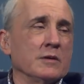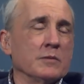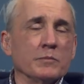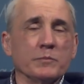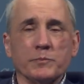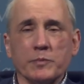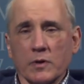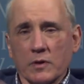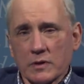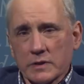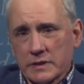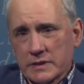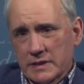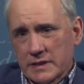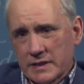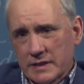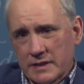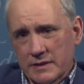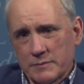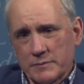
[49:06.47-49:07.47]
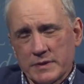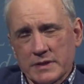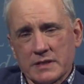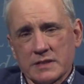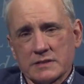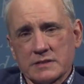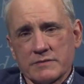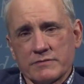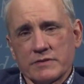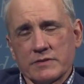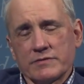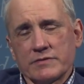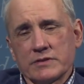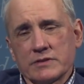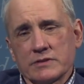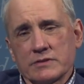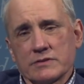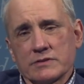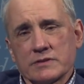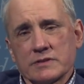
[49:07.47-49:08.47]
bullying because of your
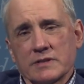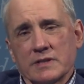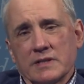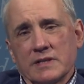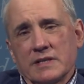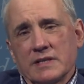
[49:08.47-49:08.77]
views.